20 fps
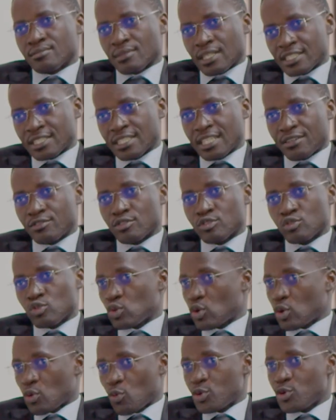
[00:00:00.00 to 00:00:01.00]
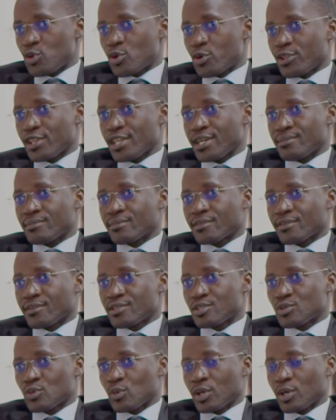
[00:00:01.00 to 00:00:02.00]
But yeah, we know them
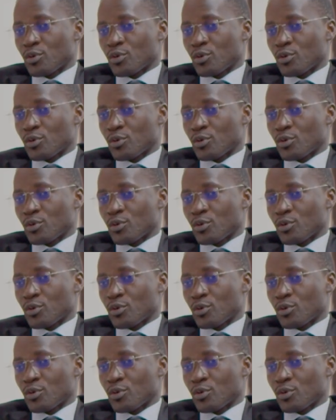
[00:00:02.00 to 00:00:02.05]
because we